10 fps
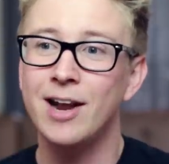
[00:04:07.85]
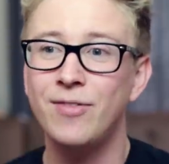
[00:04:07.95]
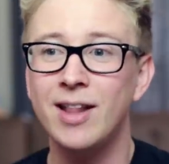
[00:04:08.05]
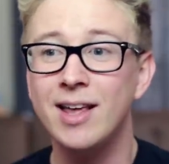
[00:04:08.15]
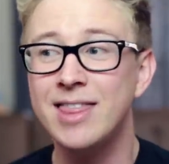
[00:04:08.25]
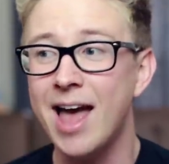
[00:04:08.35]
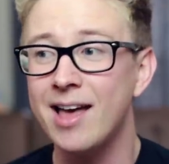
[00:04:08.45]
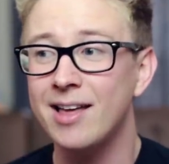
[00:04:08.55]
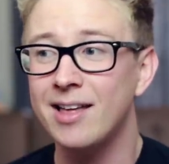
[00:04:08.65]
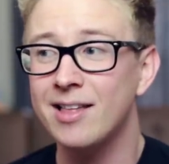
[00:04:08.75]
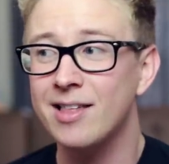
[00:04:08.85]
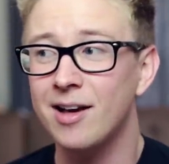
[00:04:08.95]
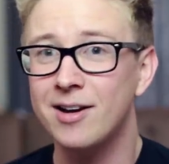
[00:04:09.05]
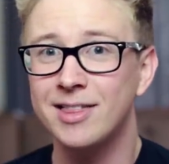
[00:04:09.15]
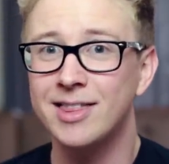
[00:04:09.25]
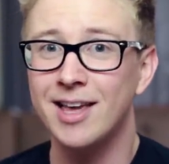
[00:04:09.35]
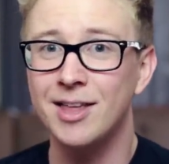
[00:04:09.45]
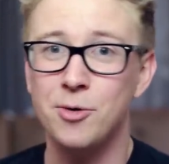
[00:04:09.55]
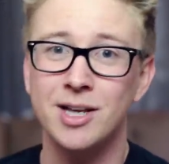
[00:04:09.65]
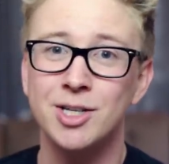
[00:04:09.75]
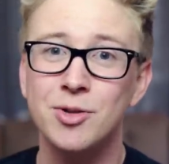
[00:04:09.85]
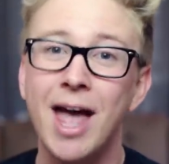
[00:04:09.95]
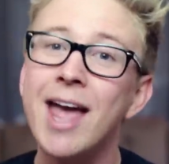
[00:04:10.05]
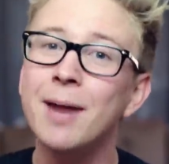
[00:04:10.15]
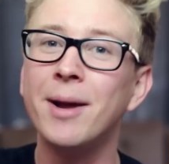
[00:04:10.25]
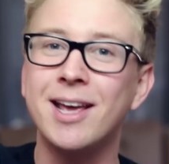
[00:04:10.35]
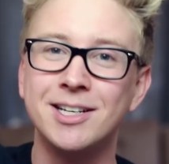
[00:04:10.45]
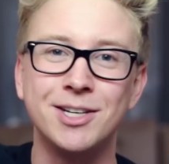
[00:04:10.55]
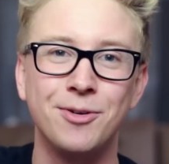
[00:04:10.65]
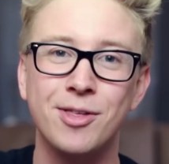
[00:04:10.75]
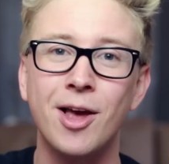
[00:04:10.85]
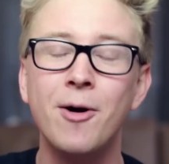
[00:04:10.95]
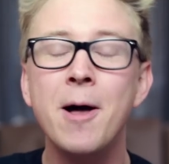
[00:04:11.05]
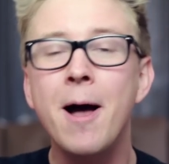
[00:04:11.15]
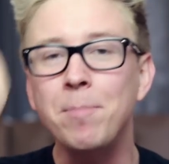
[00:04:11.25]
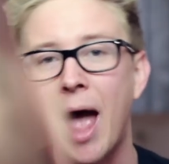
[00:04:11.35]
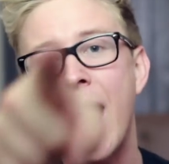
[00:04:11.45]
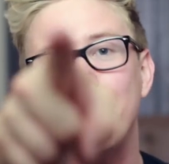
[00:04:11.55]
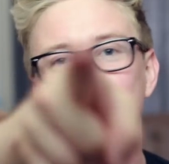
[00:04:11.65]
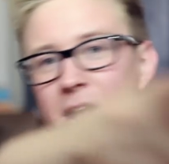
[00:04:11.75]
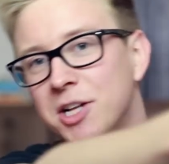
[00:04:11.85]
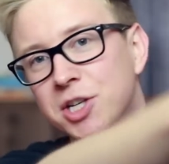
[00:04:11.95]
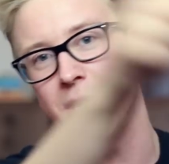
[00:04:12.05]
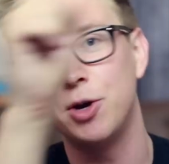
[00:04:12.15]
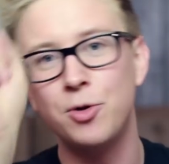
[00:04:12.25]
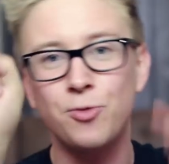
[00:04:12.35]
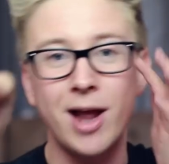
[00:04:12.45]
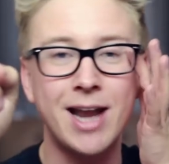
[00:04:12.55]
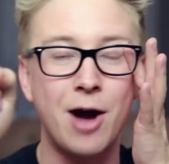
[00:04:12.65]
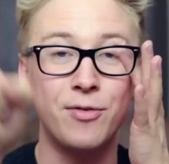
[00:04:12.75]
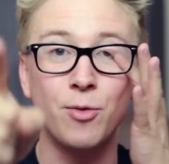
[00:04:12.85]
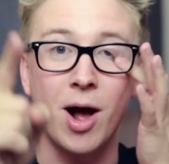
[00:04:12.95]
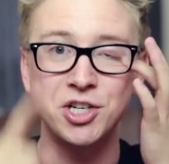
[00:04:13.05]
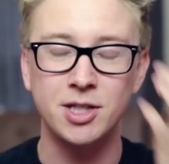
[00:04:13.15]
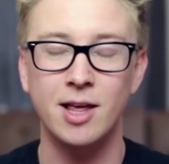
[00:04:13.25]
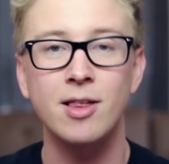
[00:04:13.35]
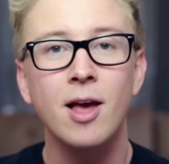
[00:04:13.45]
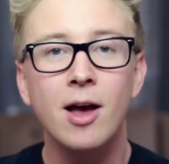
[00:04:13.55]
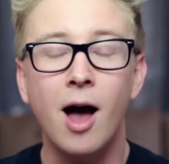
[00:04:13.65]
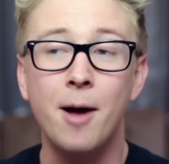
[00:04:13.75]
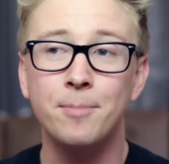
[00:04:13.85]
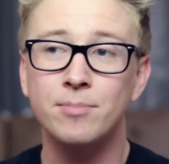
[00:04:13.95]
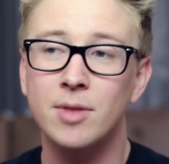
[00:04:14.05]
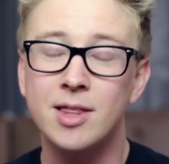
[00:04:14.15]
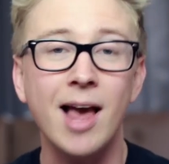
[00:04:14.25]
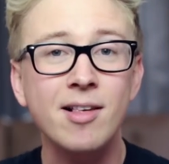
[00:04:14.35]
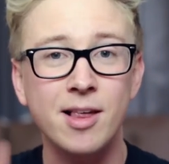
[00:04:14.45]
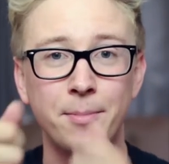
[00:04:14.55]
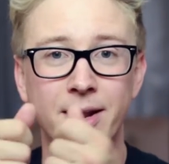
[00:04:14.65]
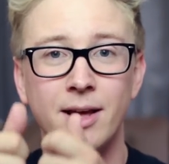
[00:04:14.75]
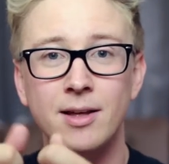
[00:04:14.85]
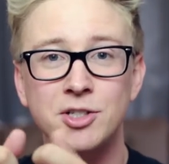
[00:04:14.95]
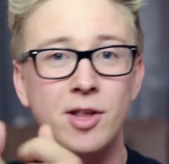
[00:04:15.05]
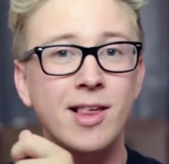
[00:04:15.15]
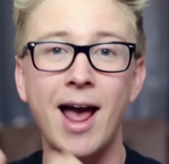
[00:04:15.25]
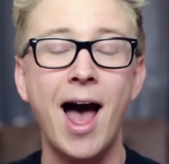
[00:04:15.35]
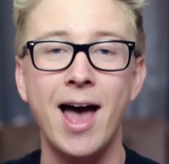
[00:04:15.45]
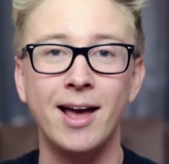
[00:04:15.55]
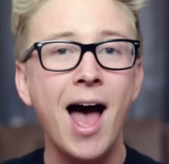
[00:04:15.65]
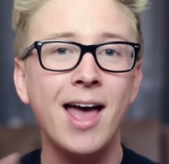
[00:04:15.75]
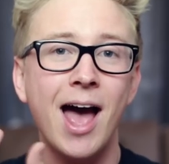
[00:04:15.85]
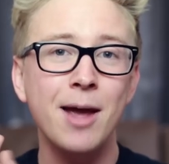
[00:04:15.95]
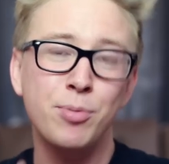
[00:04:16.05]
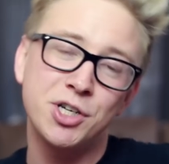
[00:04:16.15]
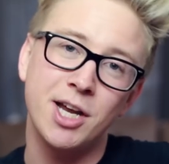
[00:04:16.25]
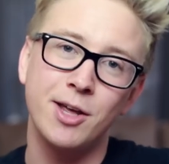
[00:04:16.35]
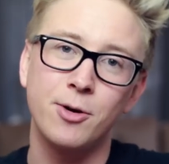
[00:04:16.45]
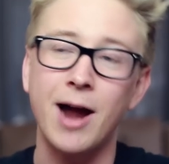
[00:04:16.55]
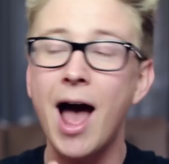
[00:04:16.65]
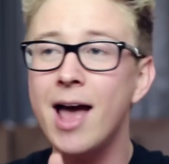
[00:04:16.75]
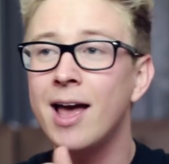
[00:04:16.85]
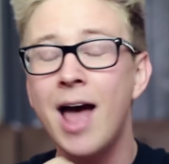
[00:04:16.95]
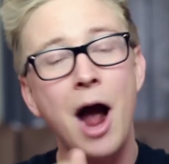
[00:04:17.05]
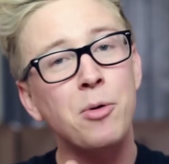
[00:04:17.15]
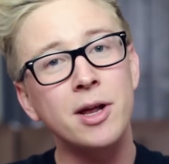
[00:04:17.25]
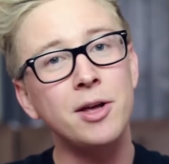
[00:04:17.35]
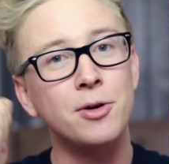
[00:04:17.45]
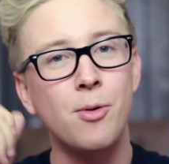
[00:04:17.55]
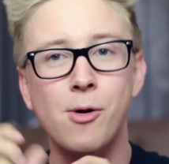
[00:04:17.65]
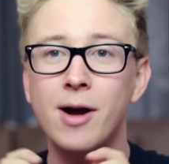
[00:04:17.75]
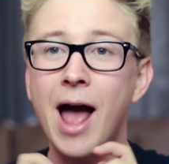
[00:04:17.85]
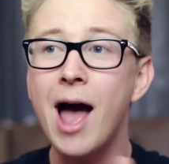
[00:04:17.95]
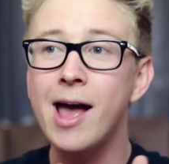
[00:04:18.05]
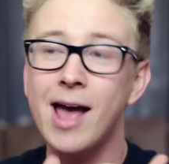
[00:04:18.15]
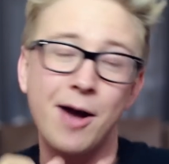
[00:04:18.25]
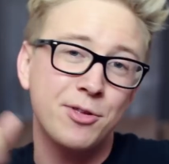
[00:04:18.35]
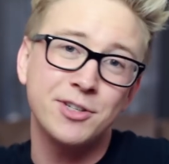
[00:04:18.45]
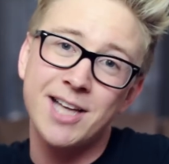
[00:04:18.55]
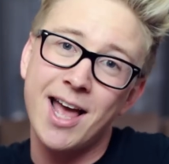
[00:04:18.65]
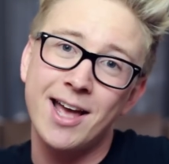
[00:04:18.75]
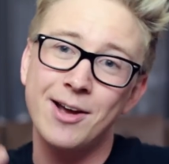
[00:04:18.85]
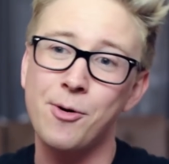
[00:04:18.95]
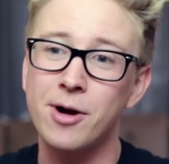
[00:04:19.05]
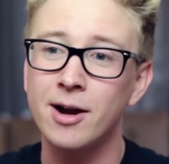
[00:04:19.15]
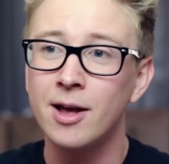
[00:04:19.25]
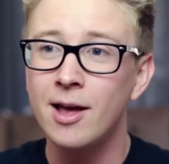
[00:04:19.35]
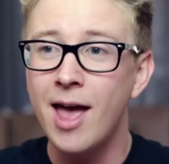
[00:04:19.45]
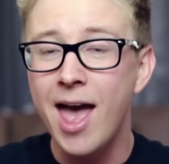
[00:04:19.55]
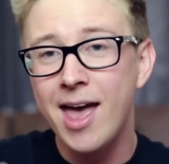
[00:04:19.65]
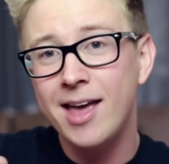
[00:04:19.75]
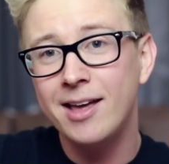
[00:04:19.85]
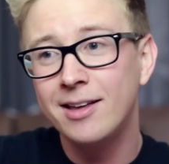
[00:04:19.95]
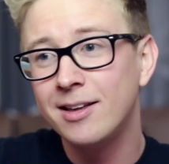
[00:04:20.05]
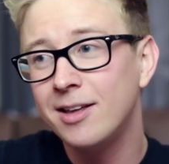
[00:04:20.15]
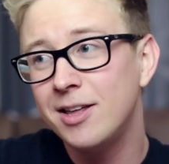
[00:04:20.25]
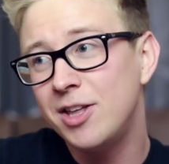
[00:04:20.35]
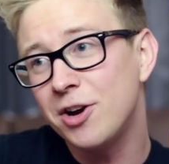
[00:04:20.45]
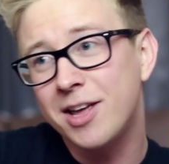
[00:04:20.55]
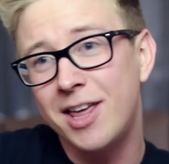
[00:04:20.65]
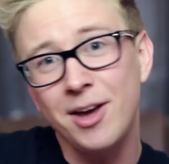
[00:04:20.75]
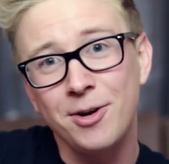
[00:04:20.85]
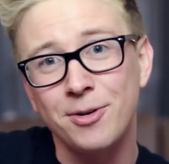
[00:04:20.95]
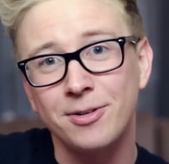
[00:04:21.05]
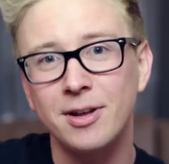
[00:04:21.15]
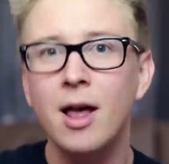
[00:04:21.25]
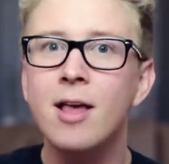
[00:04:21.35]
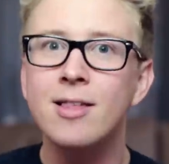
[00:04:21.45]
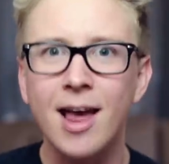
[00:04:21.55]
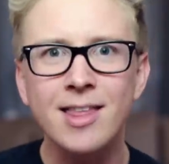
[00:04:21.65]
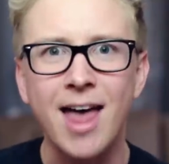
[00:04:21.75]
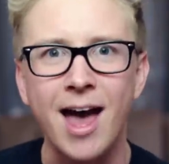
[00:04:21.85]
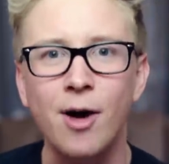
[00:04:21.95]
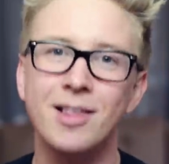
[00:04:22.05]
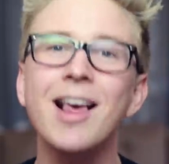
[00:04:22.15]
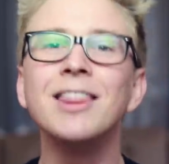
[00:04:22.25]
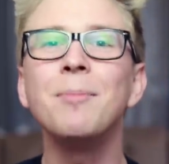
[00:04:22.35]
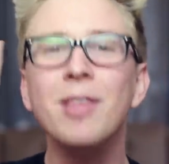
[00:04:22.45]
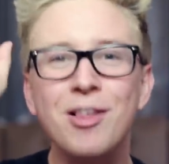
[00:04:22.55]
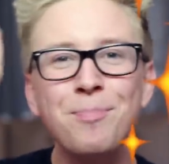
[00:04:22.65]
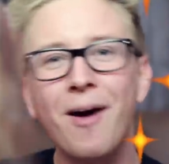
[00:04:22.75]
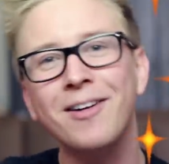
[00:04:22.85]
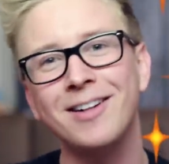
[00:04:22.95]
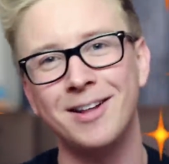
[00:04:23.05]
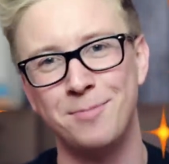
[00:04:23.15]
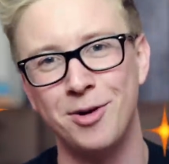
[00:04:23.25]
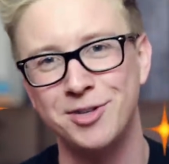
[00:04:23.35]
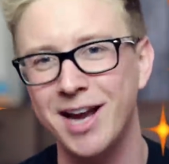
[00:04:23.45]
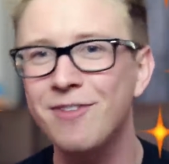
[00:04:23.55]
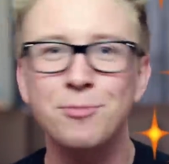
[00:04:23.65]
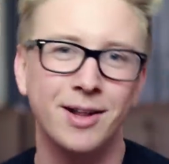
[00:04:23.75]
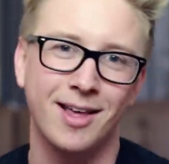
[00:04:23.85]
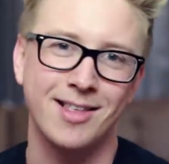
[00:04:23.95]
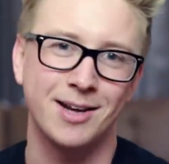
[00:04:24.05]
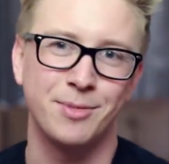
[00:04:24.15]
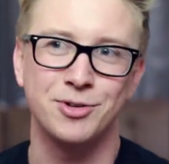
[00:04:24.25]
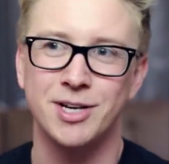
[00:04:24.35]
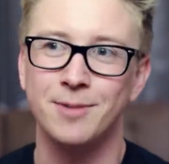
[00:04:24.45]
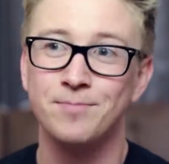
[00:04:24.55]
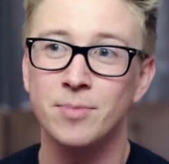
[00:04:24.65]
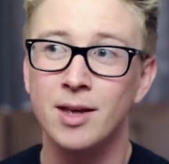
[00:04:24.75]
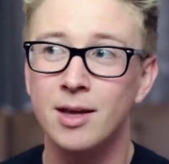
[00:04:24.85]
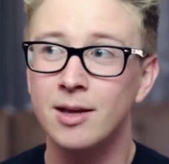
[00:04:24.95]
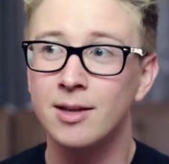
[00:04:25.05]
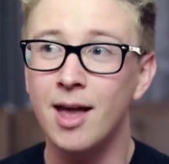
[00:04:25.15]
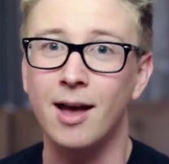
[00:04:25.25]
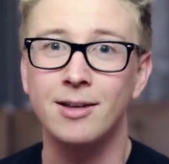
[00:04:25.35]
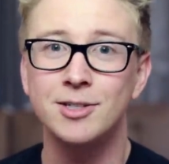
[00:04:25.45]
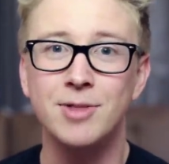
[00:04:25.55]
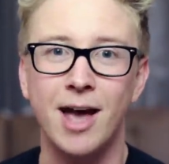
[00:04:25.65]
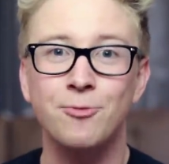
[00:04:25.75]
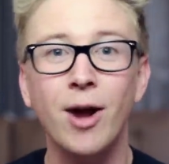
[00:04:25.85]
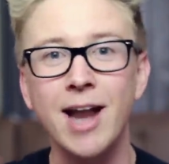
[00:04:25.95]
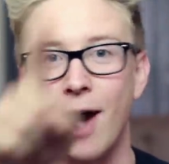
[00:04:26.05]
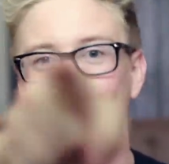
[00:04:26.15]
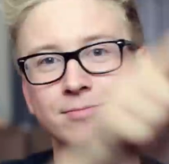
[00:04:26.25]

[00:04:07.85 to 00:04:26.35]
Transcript: I feel like that is a good thing you can do that anybody can do. So I'm challenging you right now, if you're watching this, um, text somebody. Just say hi. Hi, I appreciate you. Or hi, how are you? Or hi, how's your day? Or hey, you're cute. Say that. Send them the sparkle emoji. Everybody likes that emoji. Yeah, do that right now.